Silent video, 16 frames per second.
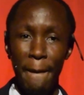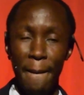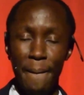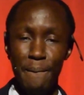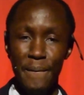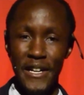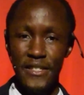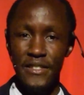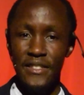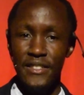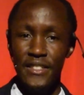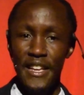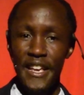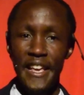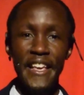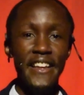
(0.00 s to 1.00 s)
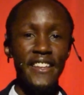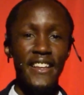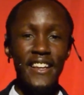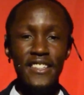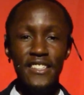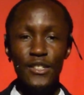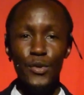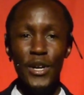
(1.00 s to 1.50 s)
But he
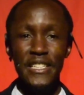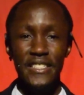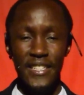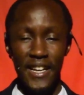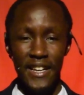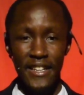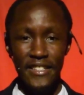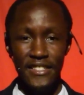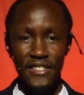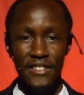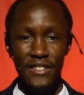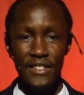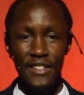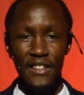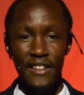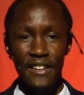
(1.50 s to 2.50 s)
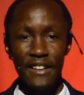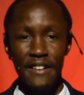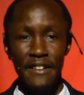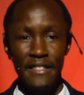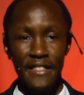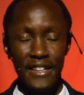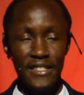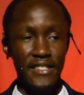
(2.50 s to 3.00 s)
indicated one challenge,
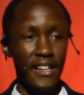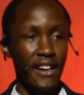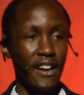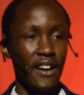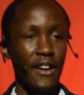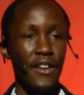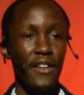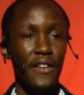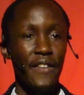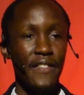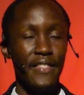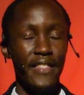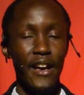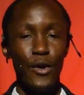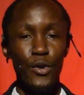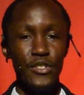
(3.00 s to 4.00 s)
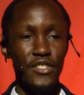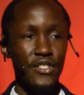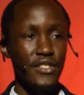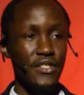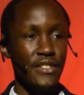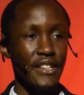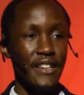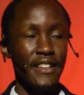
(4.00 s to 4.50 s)
that there
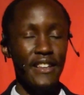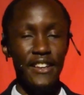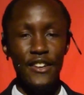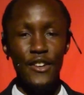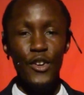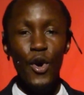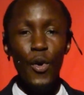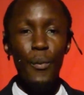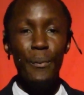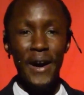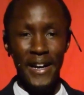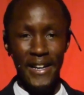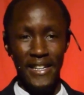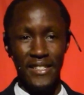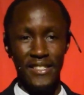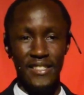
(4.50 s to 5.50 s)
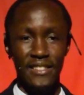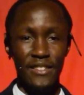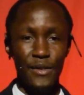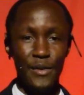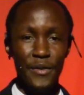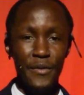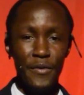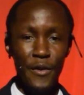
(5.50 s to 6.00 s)
was no market
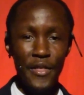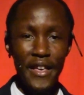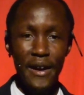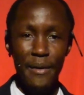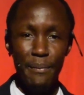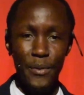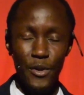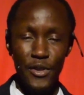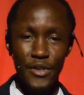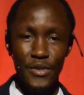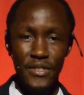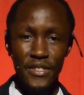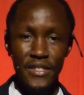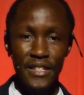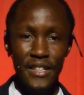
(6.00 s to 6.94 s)
for their produce.